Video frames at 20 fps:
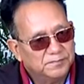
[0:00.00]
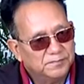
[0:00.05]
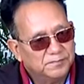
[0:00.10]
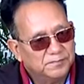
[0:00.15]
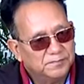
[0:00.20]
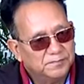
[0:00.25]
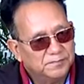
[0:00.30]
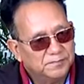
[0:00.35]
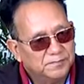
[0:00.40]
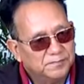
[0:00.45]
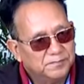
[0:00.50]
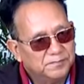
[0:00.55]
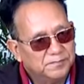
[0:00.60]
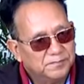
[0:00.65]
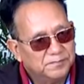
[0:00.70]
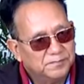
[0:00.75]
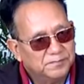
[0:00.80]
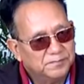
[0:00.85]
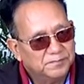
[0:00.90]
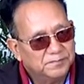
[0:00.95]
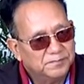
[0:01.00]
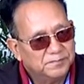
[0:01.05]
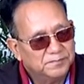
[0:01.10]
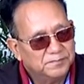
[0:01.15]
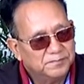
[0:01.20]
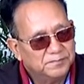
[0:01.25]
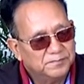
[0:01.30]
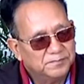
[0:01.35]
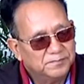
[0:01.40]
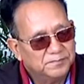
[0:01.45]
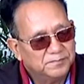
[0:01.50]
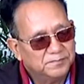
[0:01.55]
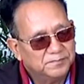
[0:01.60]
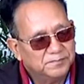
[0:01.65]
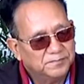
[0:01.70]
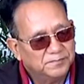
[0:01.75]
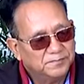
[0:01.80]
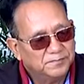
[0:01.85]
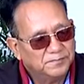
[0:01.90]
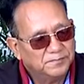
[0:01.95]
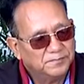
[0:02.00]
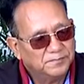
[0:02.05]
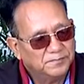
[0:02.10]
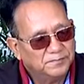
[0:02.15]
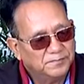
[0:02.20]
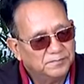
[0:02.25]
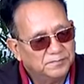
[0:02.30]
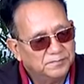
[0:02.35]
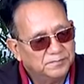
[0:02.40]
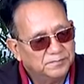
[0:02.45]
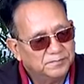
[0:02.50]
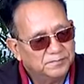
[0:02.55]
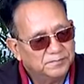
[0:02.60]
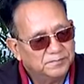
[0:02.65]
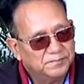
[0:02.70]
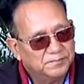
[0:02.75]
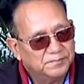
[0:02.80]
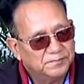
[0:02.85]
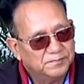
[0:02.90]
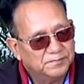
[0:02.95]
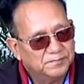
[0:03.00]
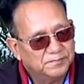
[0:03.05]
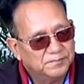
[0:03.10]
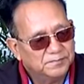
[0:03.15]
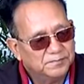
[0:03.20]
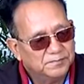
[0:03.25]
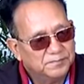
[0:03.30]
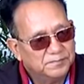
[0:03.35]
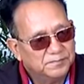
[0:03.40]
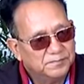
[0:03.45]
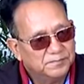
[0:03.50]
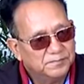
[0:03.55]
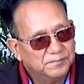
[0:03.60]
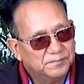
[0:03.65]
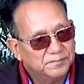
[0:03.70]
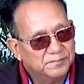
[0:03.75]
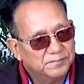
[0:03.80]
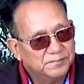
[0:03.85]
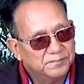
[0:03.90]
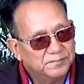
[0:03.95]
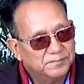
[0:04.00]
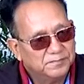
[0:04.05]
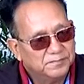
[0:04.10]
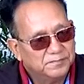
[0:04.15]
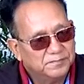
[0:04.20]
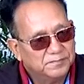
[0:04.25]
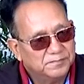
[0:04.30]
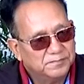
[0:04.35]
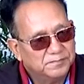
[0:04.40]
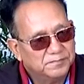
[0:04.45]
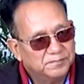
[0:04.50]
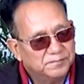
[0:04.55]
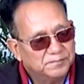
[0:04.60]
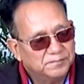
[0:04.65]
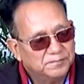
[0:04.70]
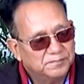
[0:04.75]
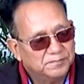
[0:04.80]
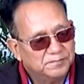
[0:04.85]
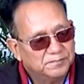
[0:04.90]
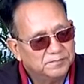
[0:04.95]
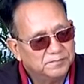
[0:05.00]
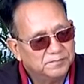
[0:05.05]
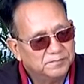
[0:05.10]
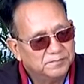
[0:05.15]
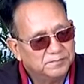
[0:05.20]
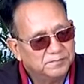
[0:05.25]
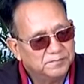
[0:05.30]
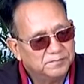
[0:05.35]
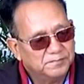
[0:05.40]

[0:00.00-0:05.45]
[no speech]